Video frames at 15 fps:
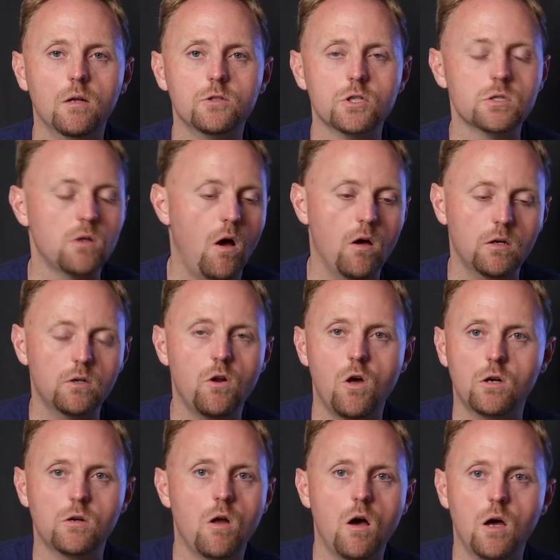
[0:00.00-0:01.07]
just on and
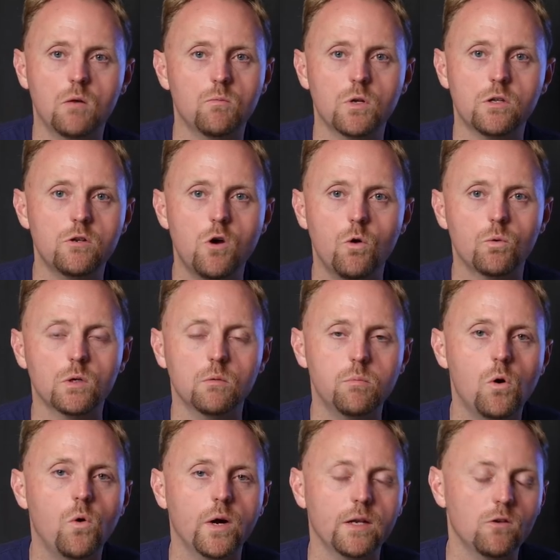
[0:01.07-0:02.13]
on and on with no real
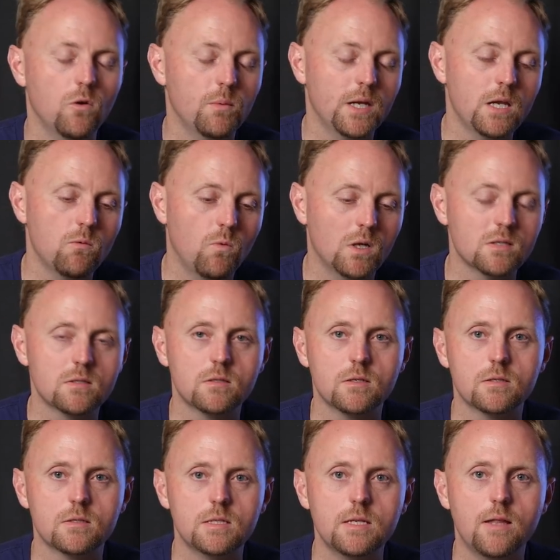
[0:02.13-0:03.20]
point. Nobody wants to
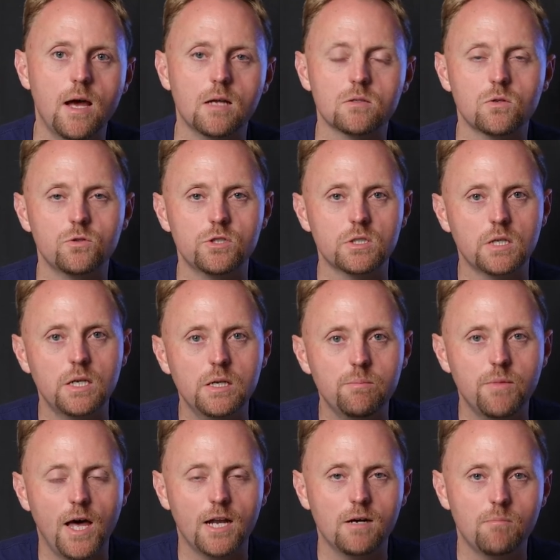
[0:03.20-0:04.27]
see that. So just
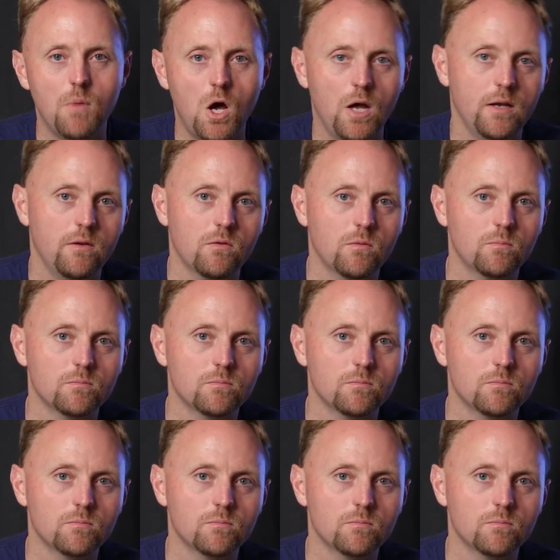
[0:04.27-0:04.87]
keep that in mind.